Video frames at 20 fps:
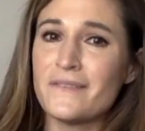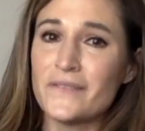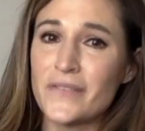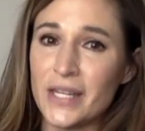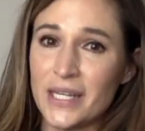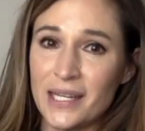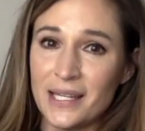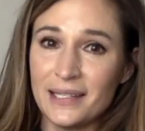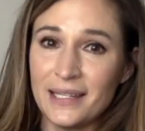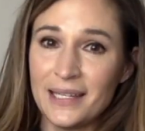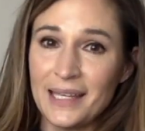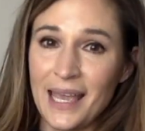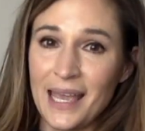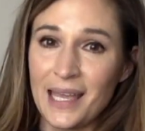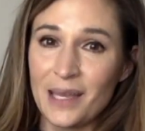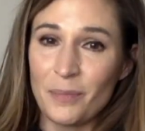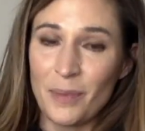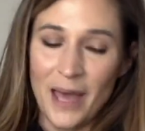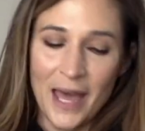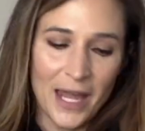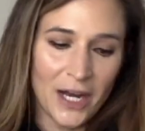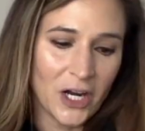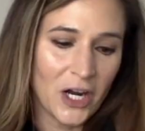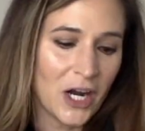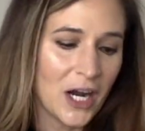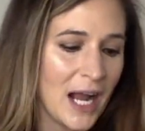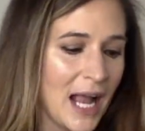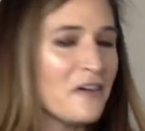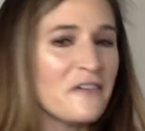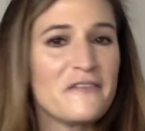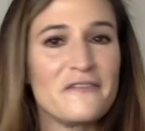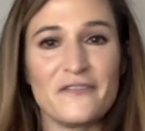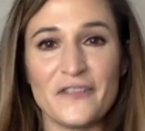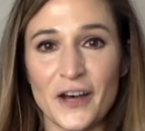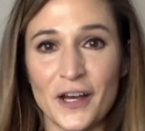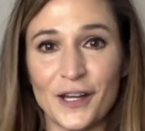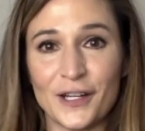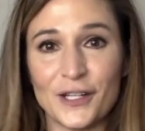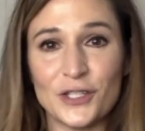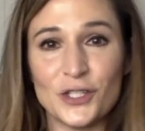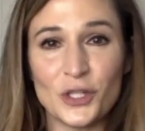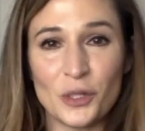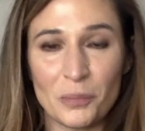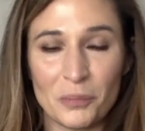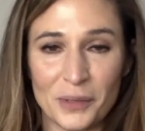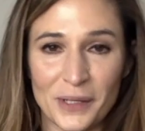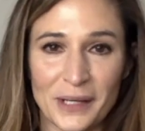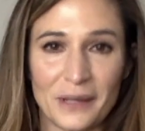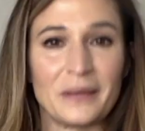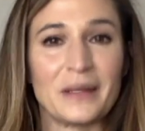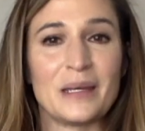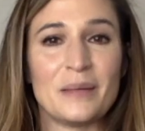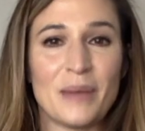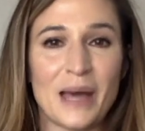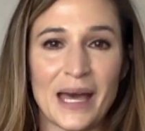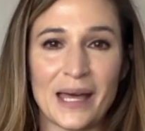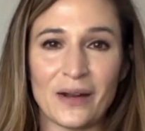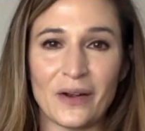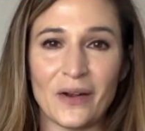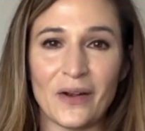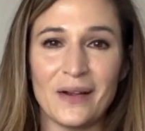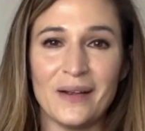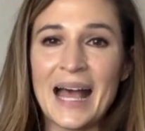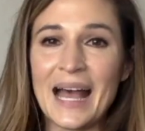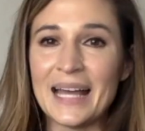Vanilla cake batter, fudge brownie batter.